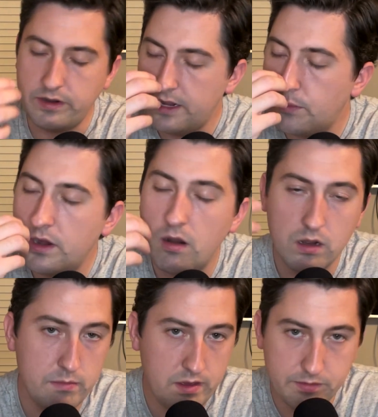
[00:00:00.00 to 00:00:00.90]
Now, we are
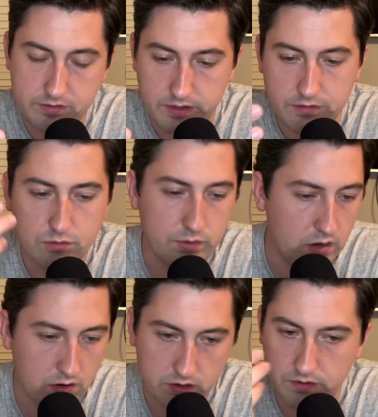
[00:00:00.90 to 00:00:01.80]
going to make mistakes, so we
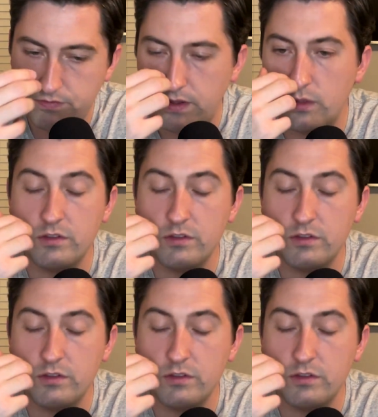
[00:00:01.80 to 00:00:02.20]
are going to fail.